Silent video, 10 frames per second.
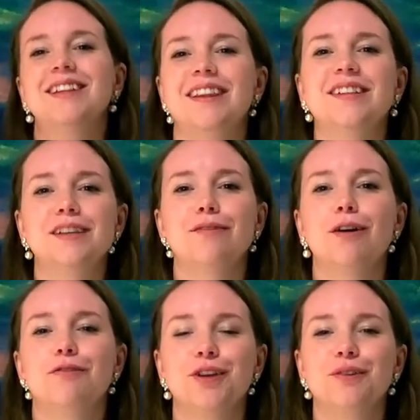Lots of
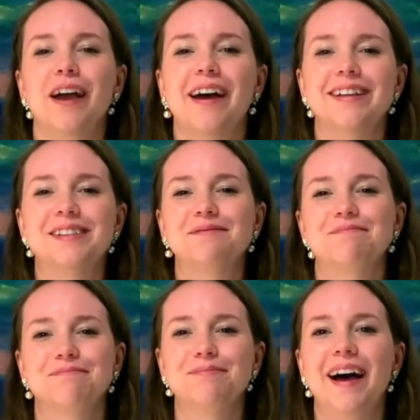love for you guys.
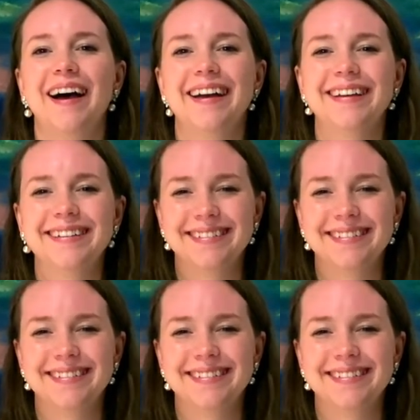Bye.